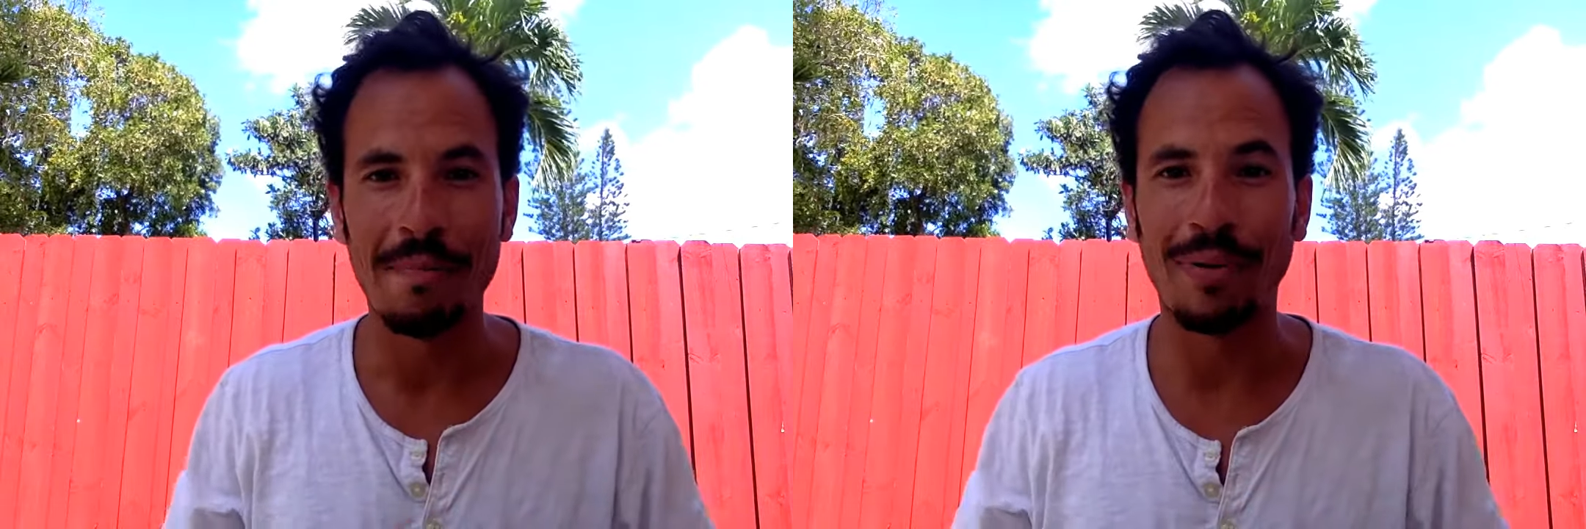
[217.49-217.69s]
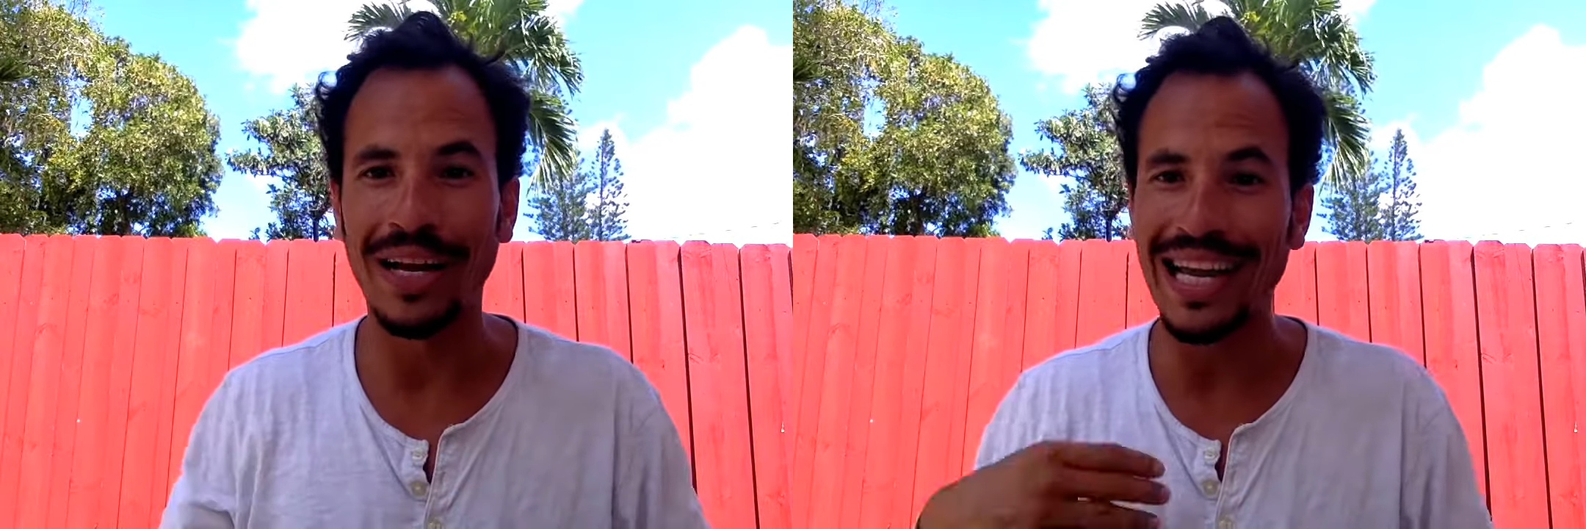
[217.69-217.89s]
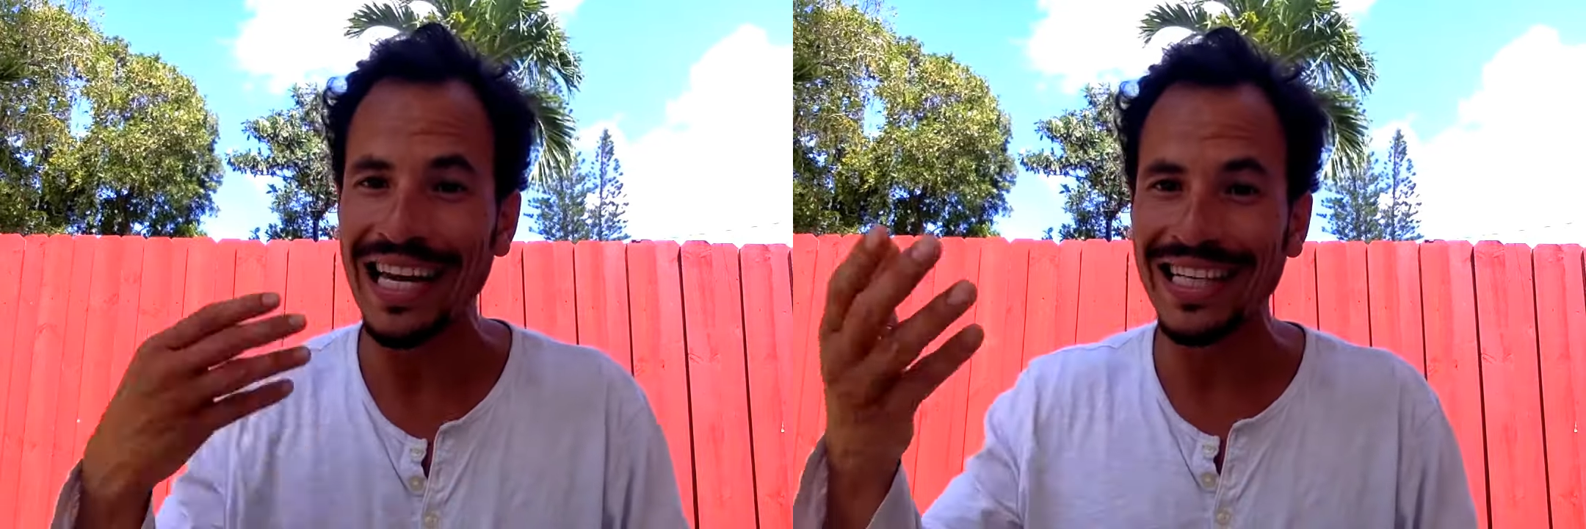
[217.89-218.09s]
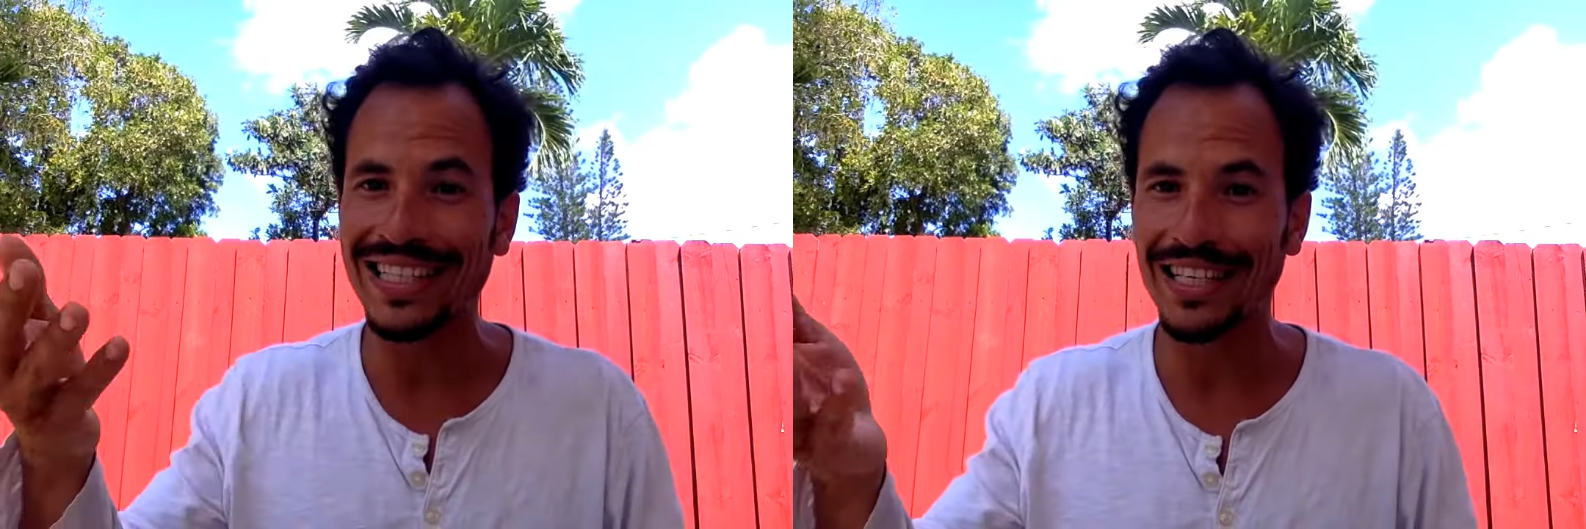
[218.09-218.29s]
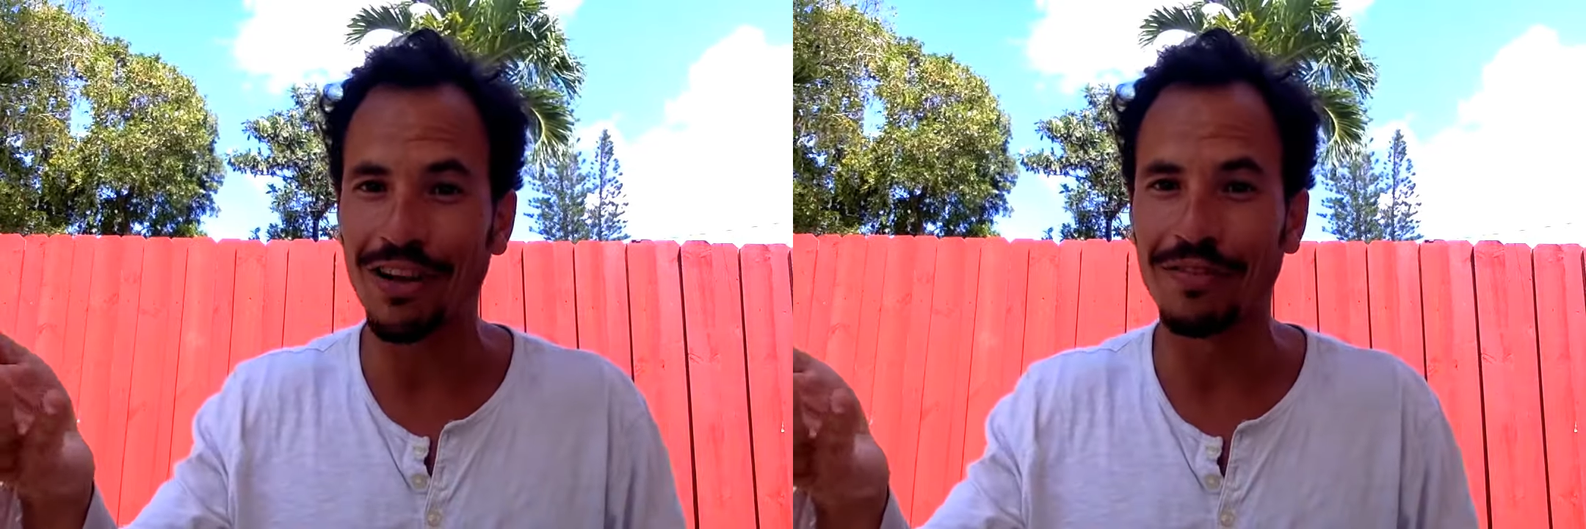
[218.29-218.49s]
But it
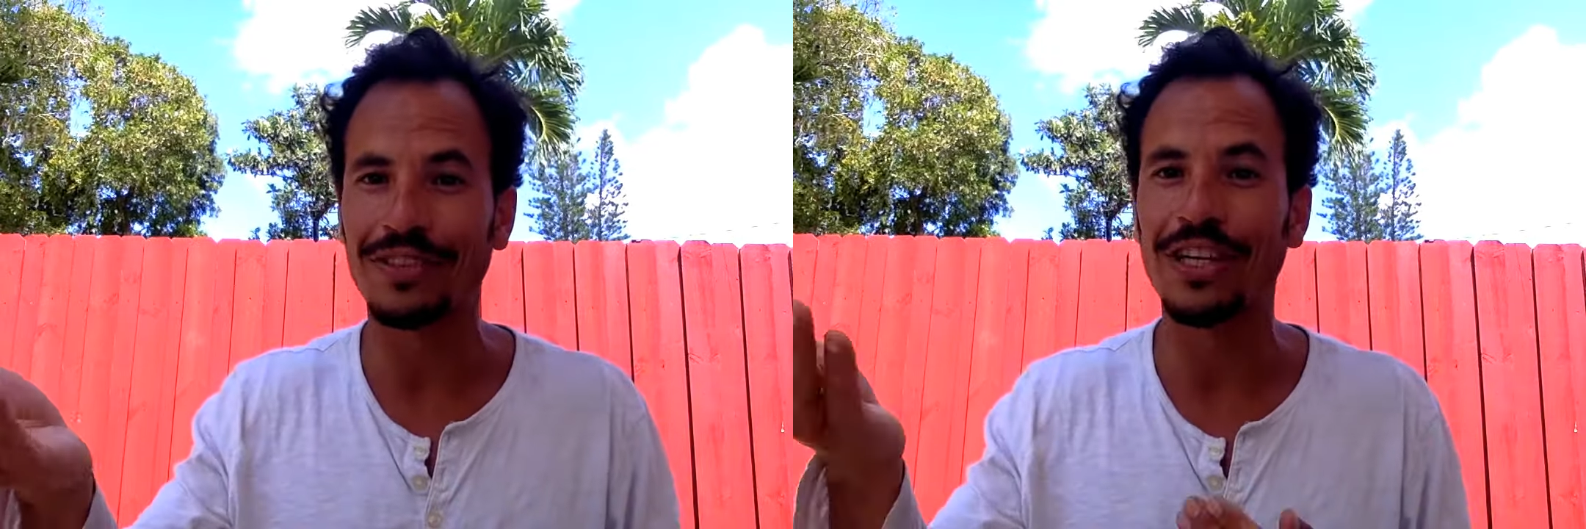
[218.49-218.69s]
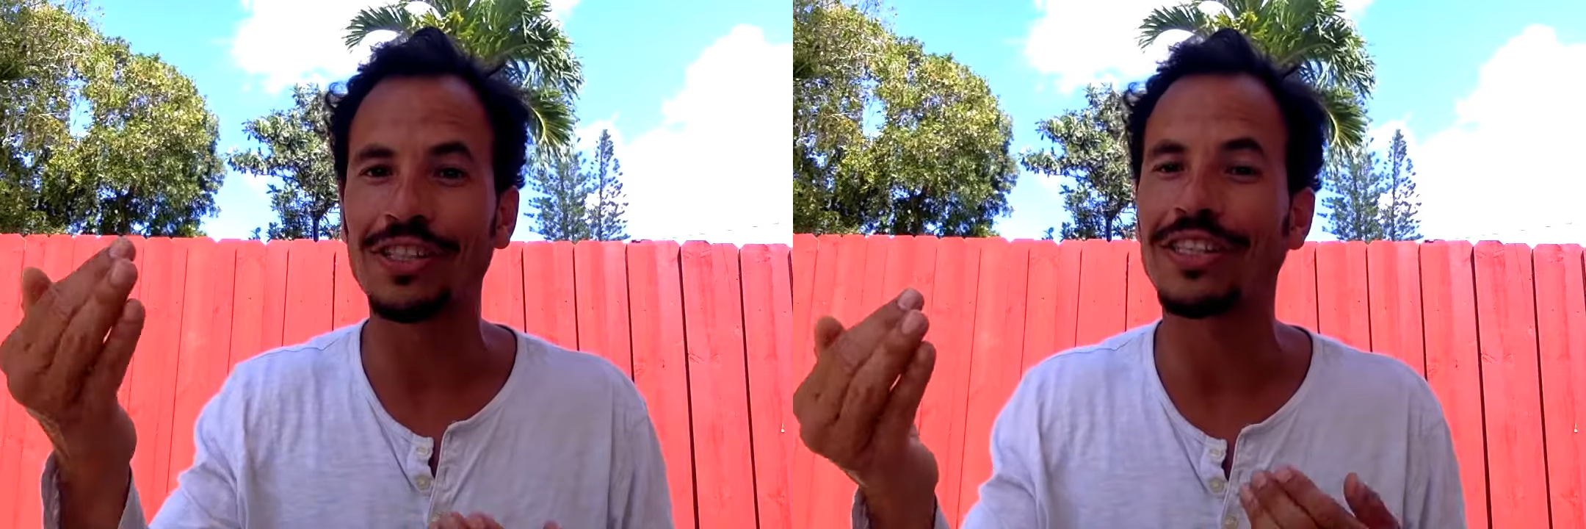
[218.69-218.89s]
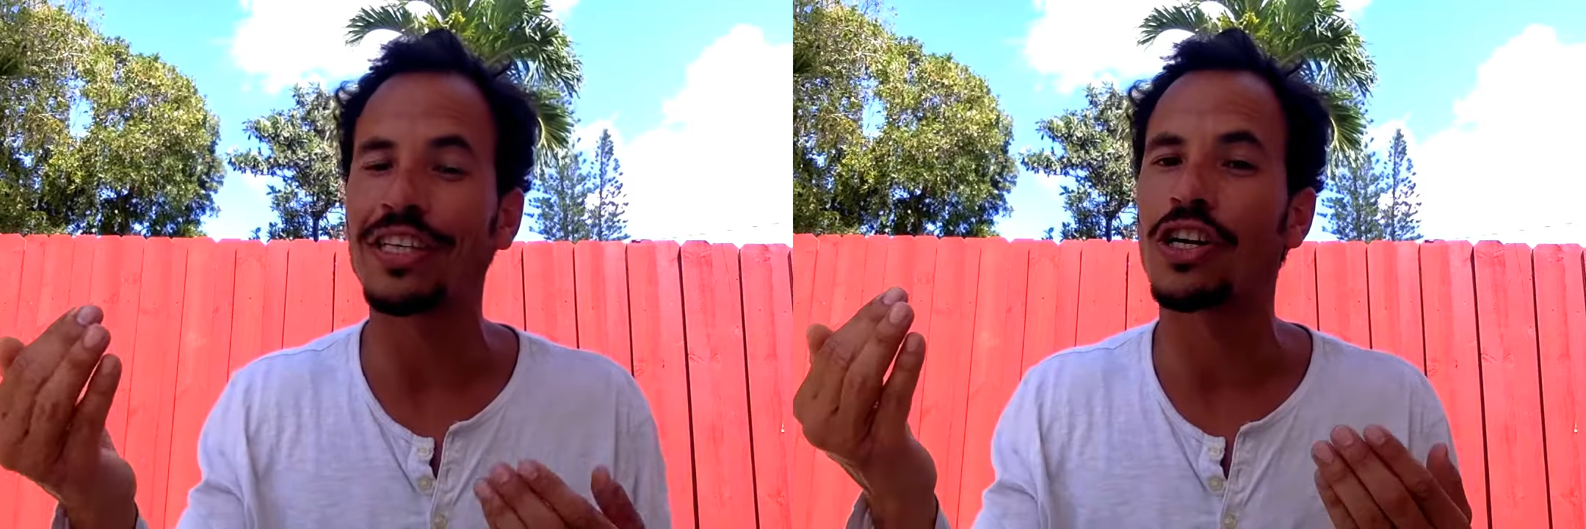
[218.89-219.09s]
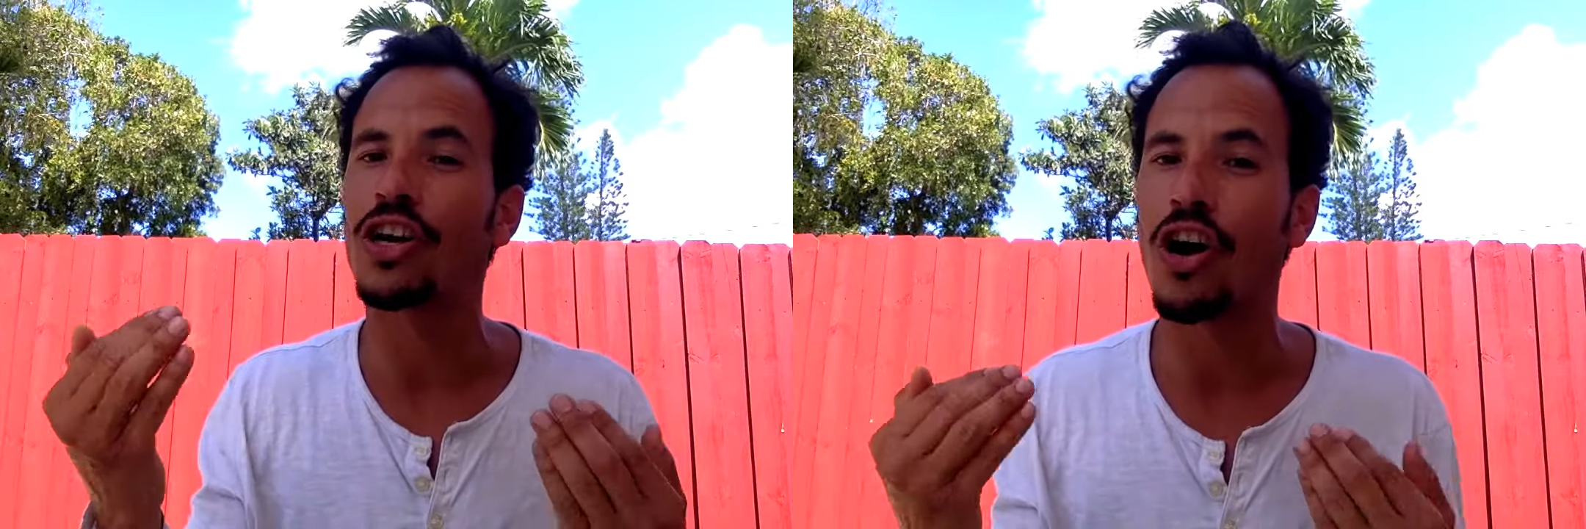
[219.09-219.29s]
itself doesn't